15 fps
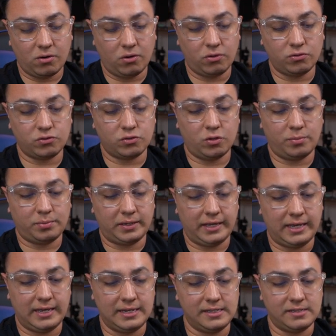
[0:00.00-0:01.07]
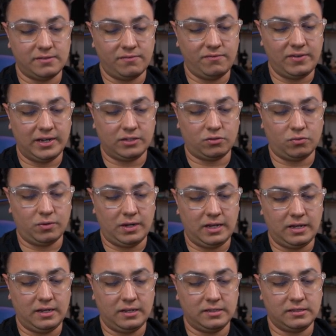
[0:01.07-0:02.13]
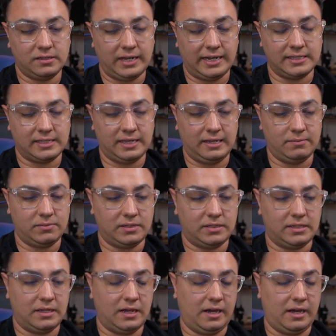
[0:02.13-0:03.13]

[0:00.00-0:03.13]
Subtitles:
also plays victory side schemes.